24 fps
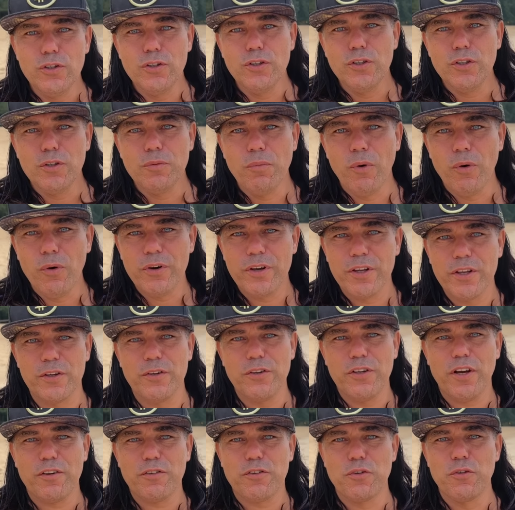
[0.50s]
Good morning,
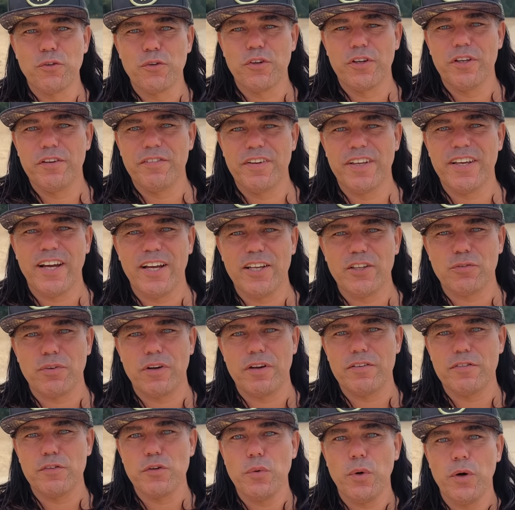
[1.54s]
good afternoon, good evening guys,
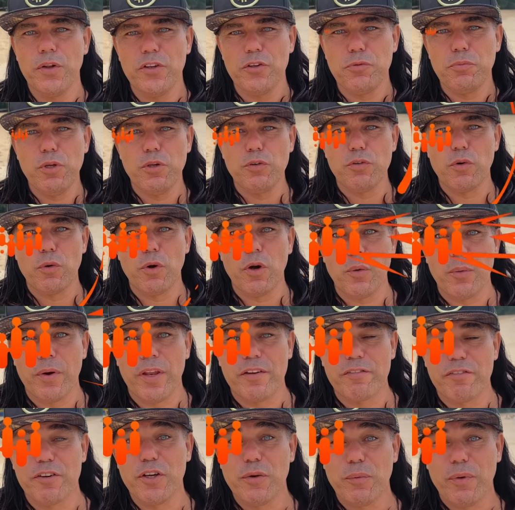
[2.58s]
wherever you are in this beautiful world,
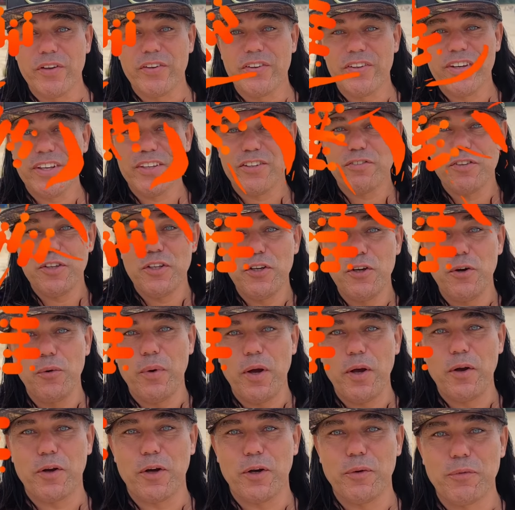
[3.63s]
whenever you're watching this video,
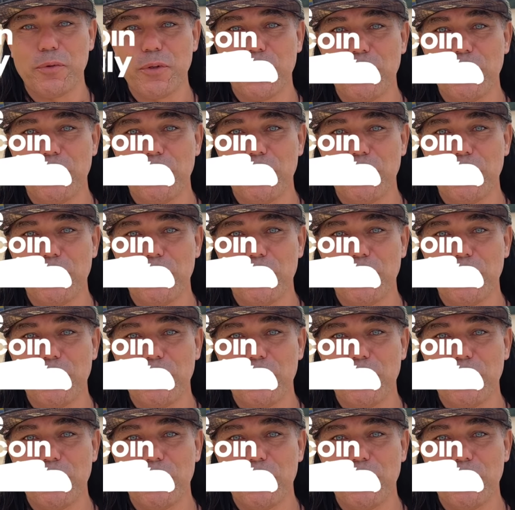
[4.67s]
welcome to